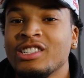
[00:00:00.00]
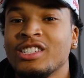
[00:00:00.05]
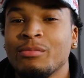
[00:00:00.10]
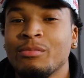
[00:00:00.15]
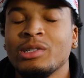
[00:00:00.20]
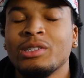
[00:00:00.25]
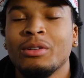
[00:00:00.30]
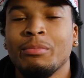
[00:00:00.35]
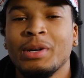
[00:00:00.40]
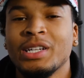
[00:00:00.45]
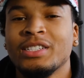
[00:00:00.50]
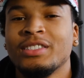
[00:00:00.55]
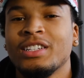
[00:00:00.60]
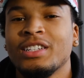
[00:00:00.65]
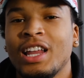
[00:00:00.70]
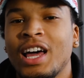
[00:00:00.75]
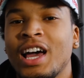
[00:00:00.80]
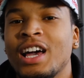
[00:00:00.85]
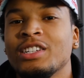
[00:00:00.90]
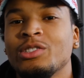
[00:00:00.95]
some of the best
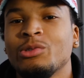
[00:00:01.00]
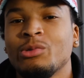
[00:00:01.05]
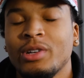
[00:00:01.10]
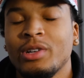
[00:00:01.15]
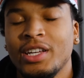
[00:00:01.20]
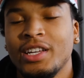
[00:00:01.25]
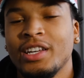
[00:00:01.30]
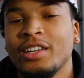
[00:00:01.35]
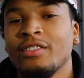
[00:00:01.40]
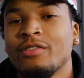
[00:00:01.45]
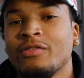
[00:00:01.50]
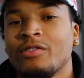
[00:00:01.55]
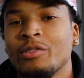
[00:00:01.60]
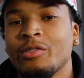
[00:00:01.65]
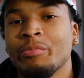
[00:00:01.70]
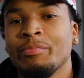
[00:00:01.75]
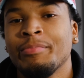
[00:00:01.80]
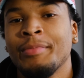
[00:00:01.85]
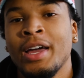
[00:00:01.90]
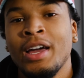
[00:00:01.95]
glass you can get
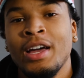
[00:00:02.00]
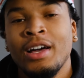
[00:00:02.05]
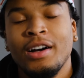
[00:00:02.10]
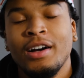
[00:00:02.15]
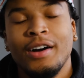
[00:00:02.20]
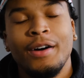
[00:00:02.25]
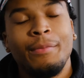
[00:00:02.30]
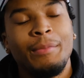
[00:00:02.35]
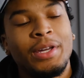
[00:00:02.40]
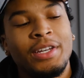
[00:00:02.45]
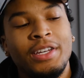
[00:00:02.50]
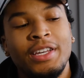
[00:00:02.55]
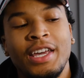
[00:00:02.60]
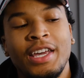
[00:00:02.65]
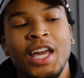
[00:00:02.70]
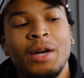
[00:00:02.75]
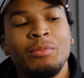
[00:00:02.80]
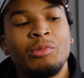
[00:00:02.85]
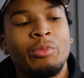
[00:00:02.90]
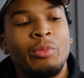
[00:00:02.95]
from any
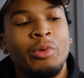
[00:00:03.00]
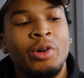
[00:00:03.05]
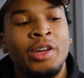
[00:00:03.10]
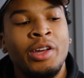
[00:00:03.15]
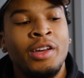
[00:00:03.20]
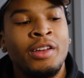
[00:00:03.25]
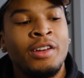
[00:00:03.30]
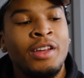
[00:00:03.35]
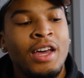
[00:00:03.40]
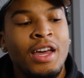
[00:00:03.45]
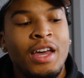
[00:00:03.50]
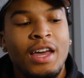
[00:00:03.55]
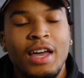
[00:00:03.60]
camera brand,